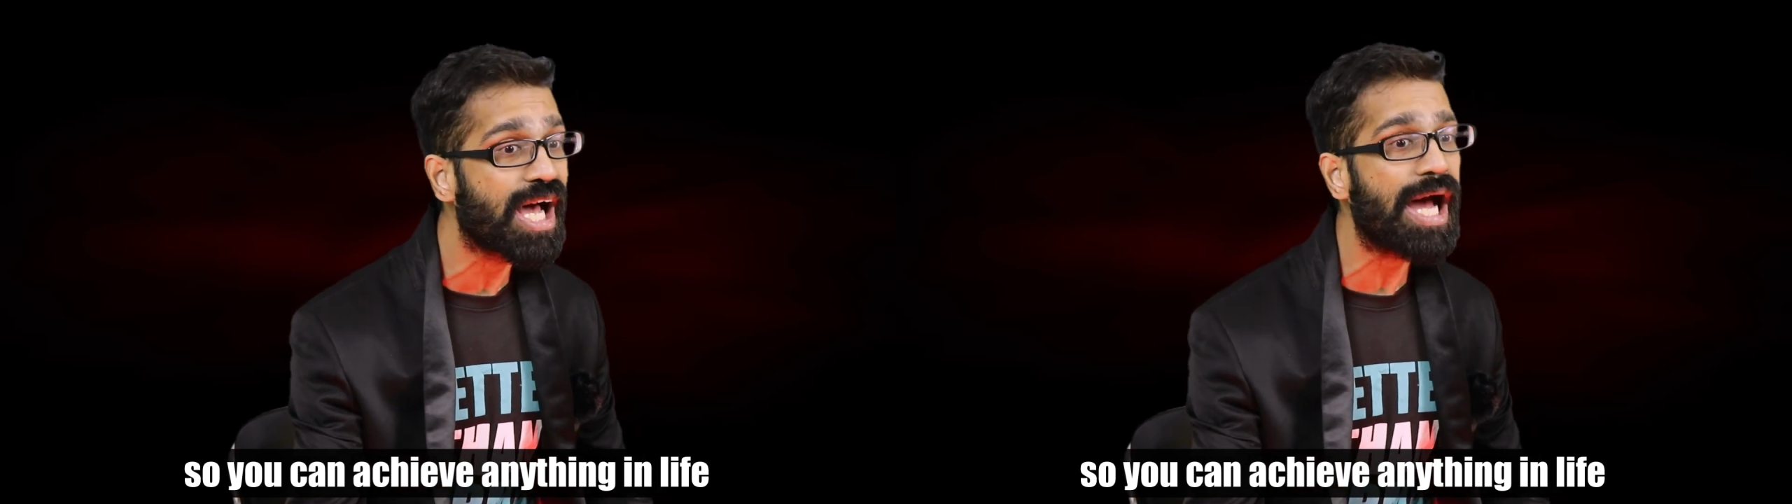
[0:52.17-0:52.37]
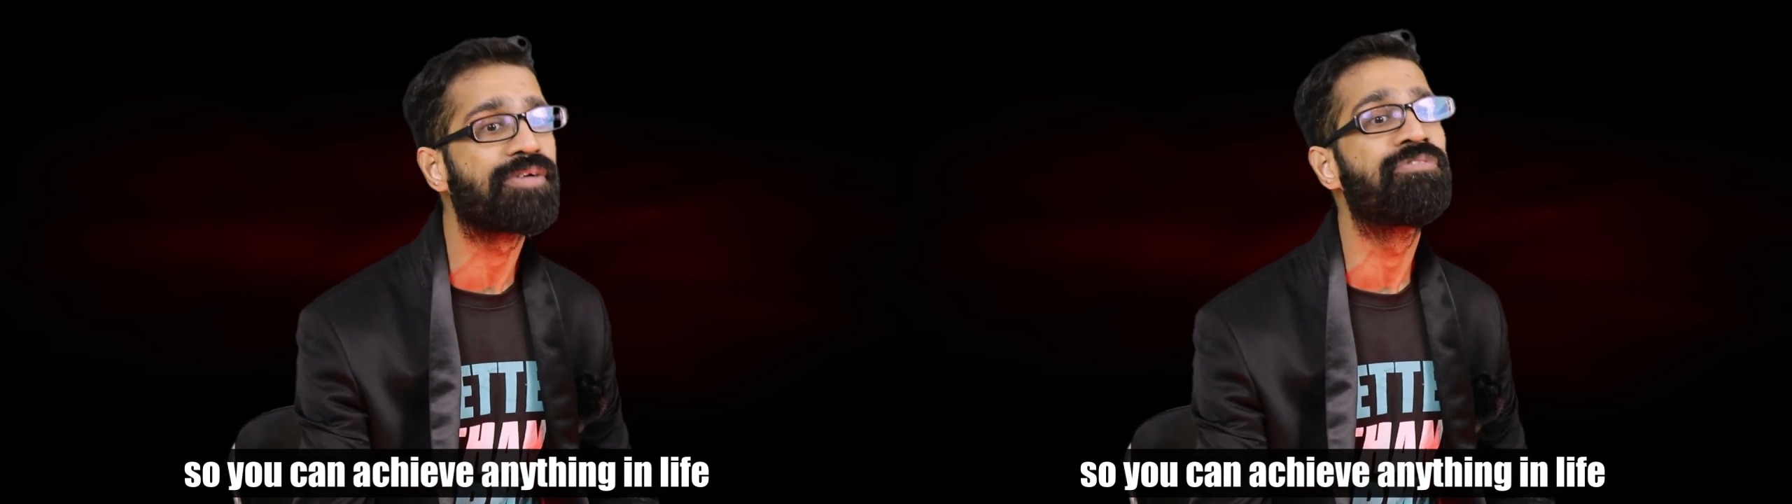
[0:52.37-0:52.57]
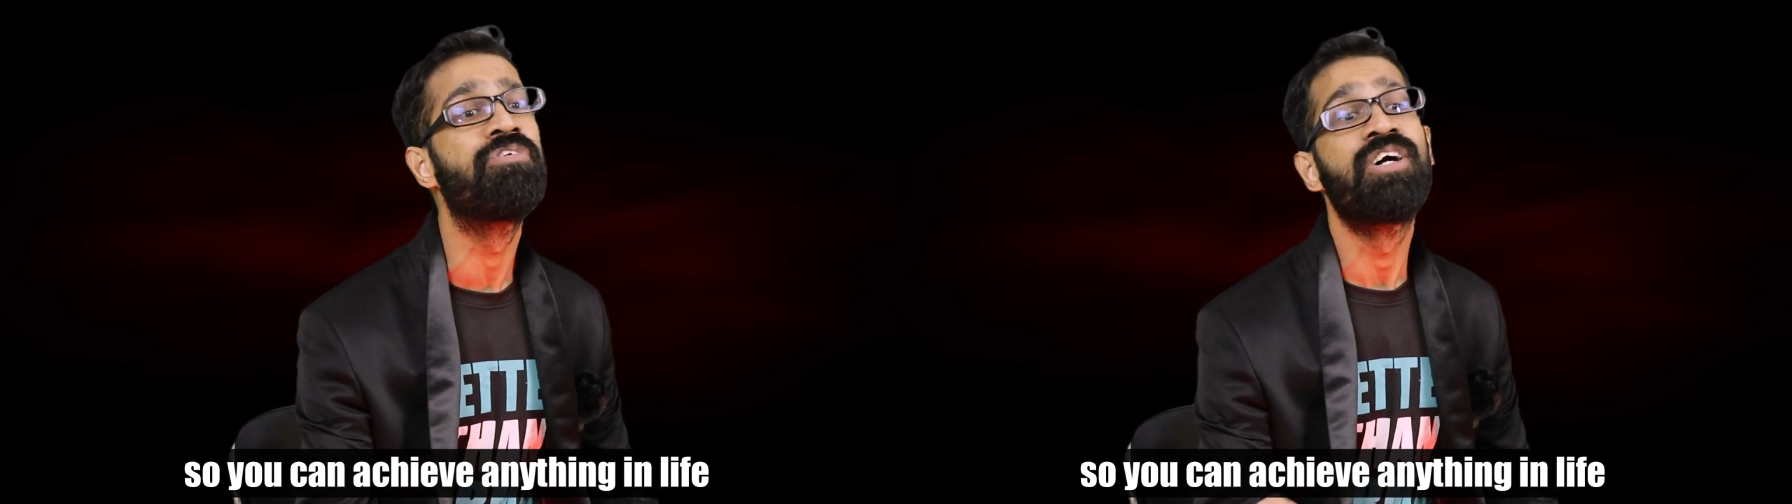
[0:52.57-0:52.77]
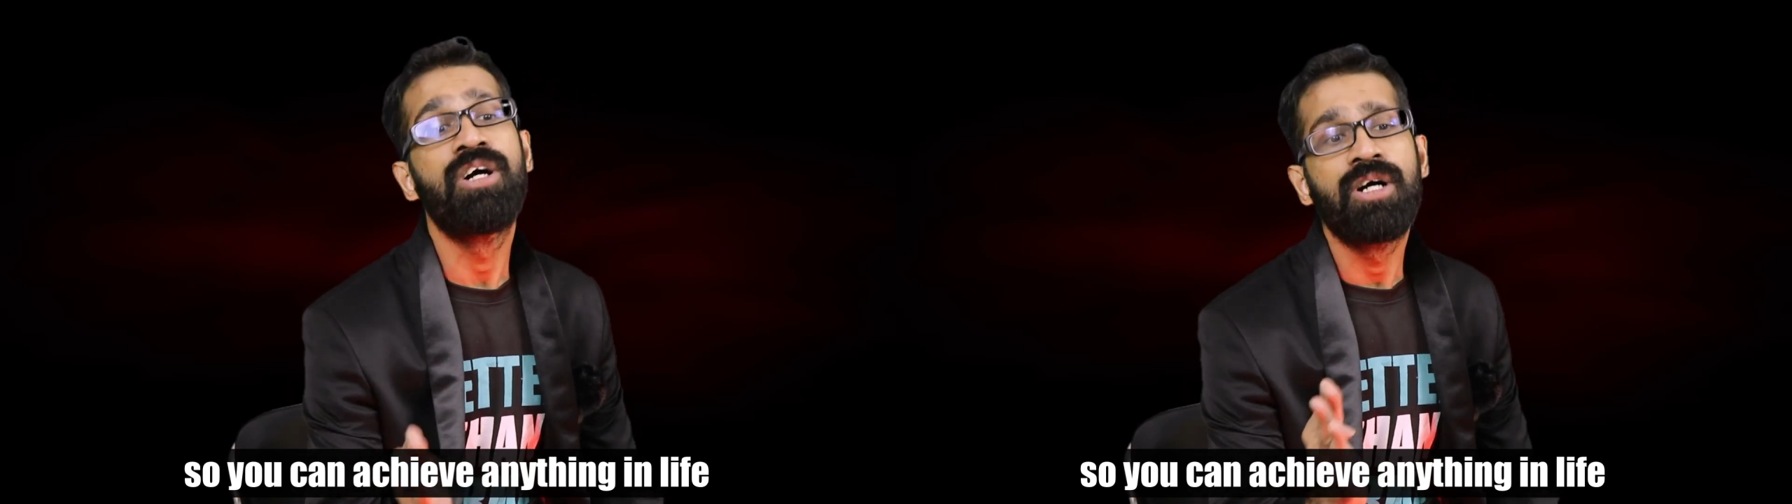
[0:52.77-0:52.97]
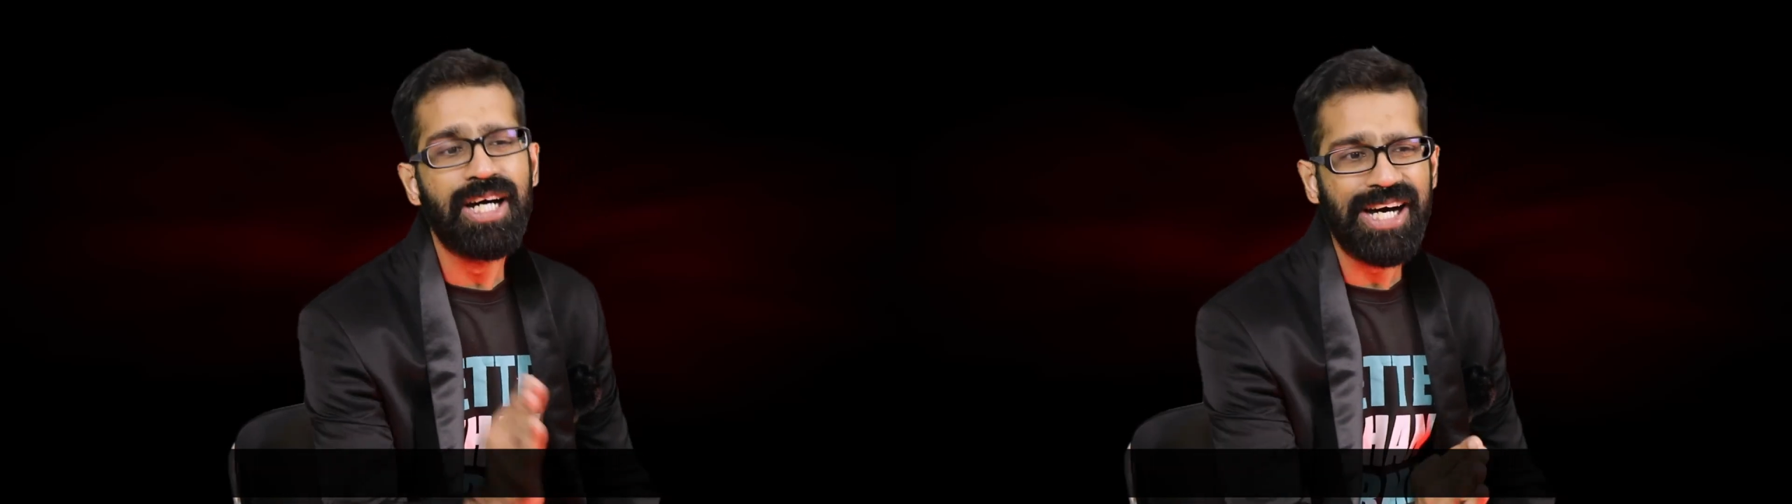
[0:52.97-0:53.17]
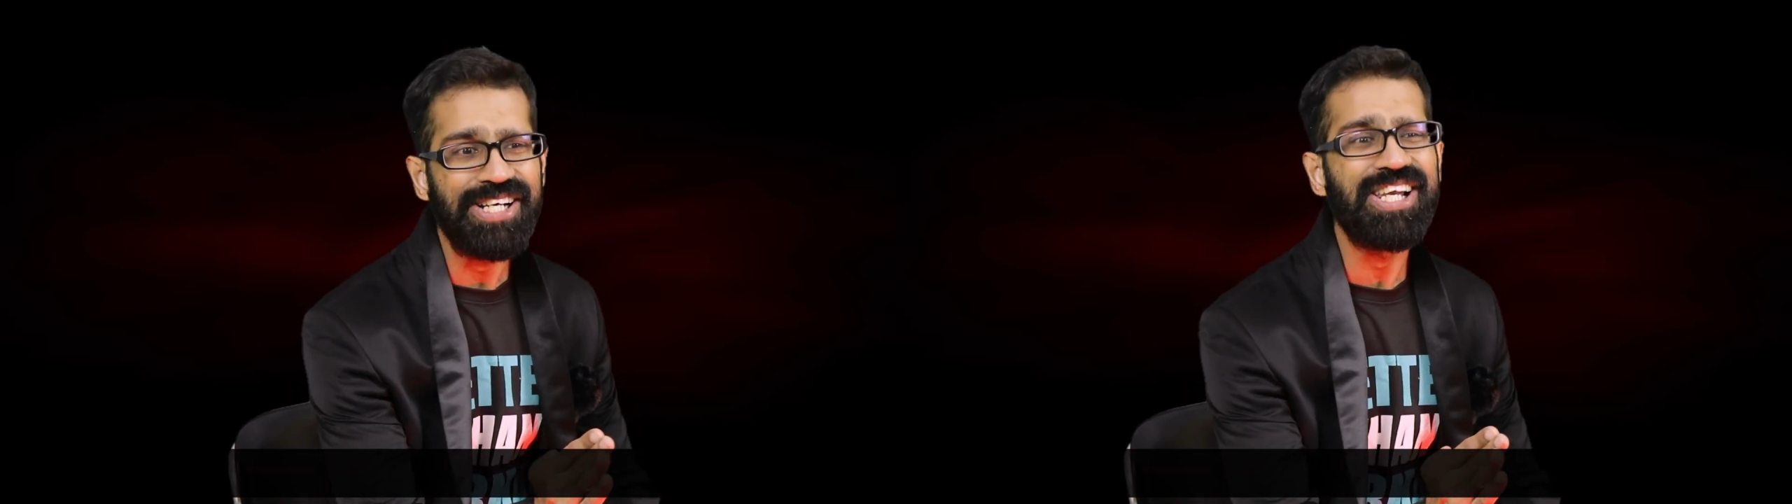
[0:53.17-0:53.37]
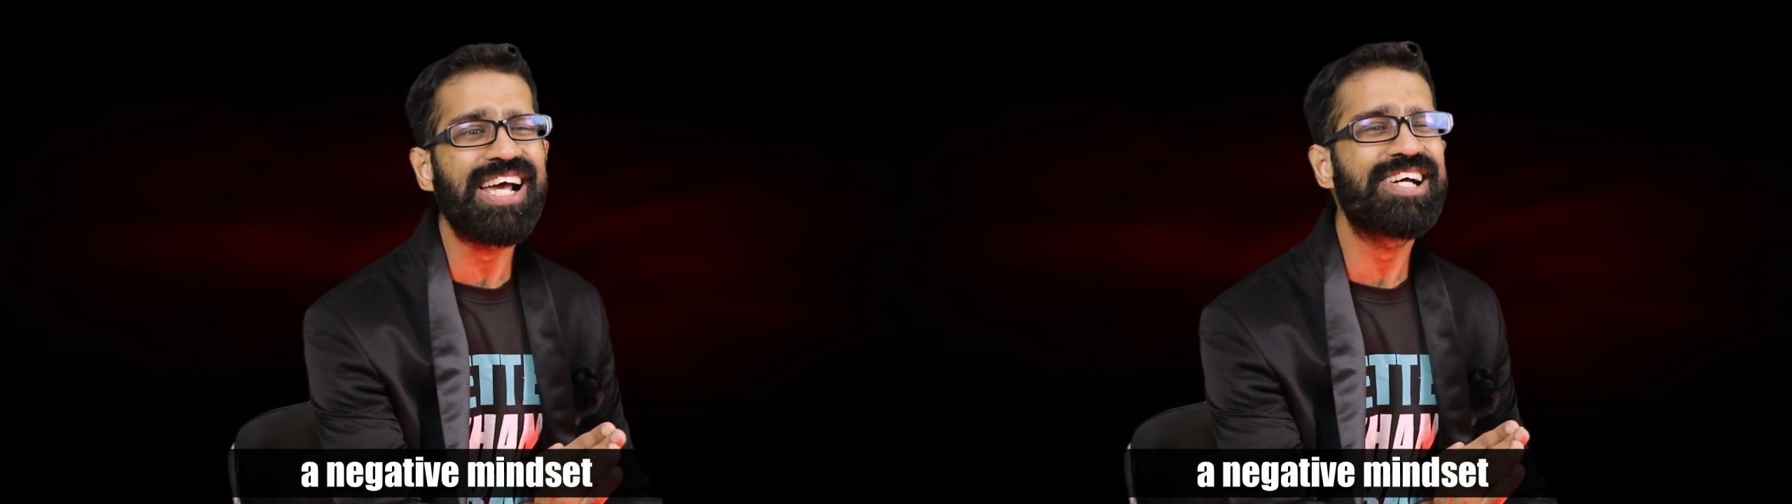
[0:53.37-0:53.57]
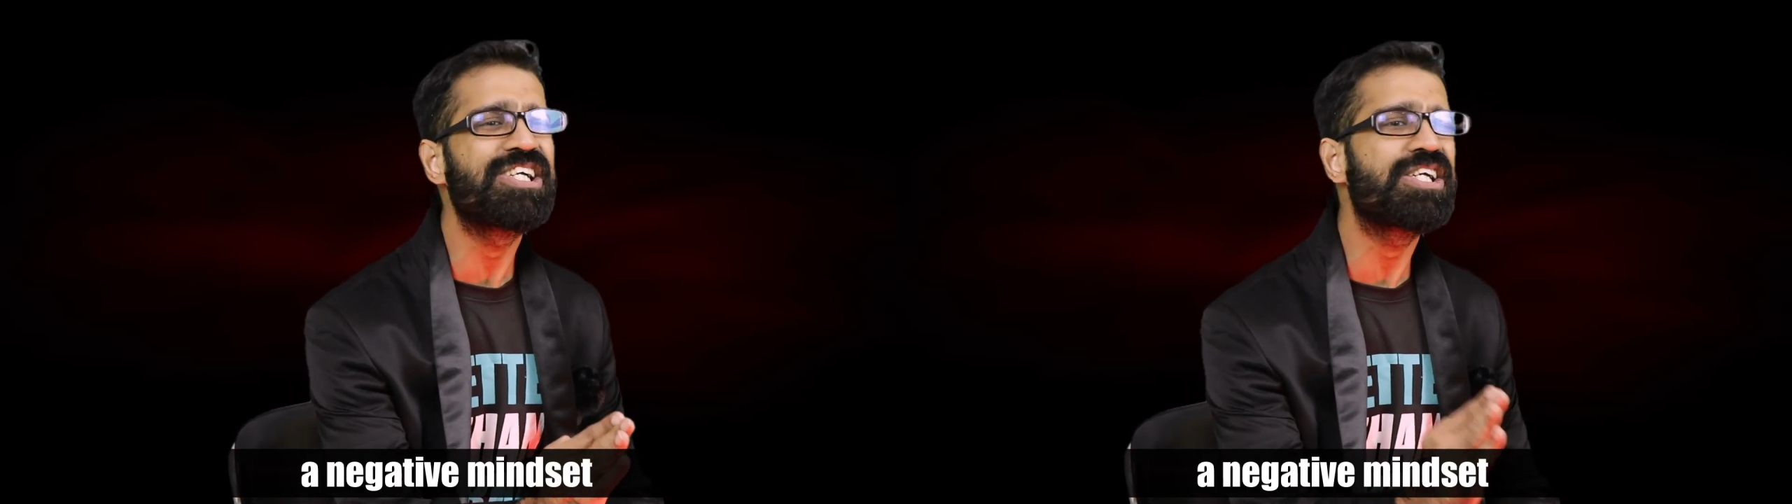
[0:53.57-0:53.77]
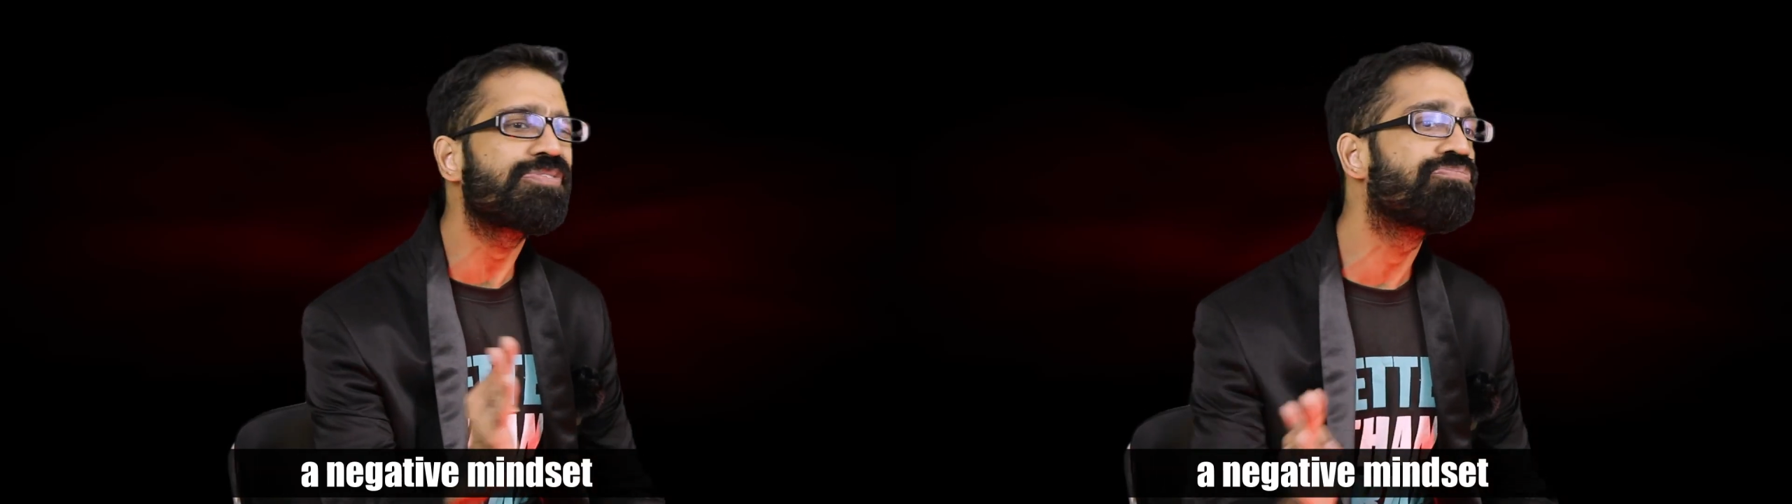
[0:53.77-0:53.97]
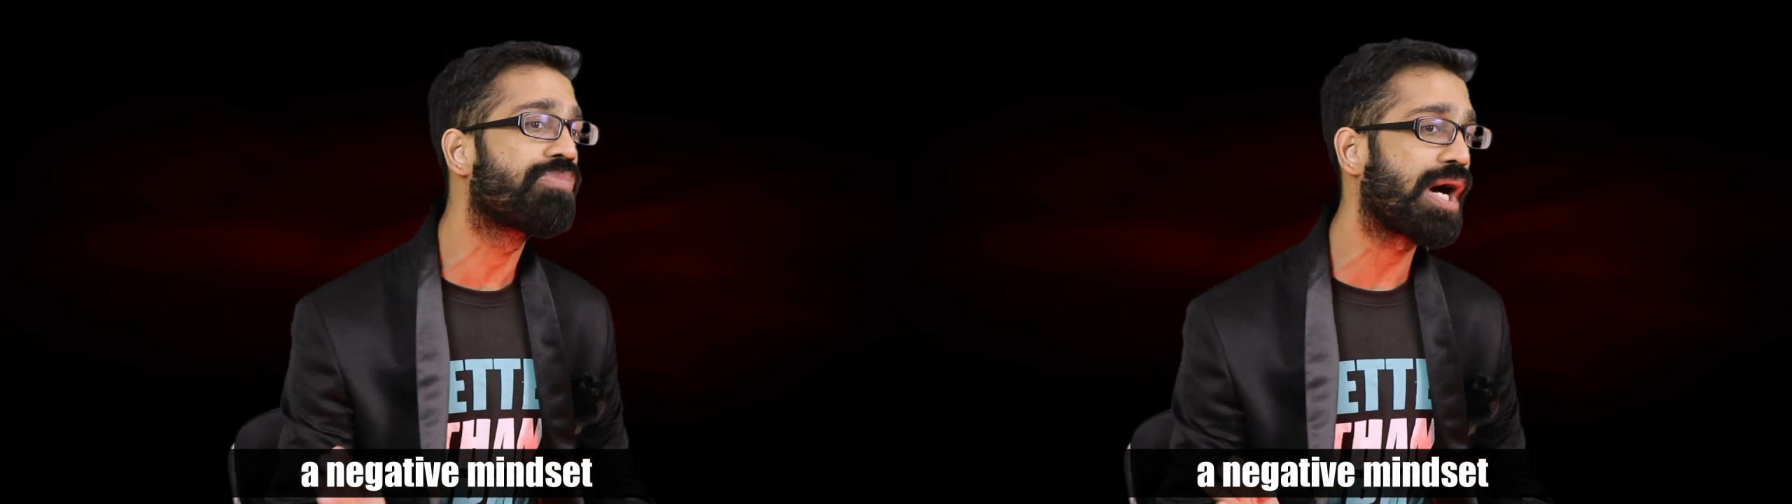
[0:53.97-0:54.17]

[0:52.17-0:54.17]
life. A negative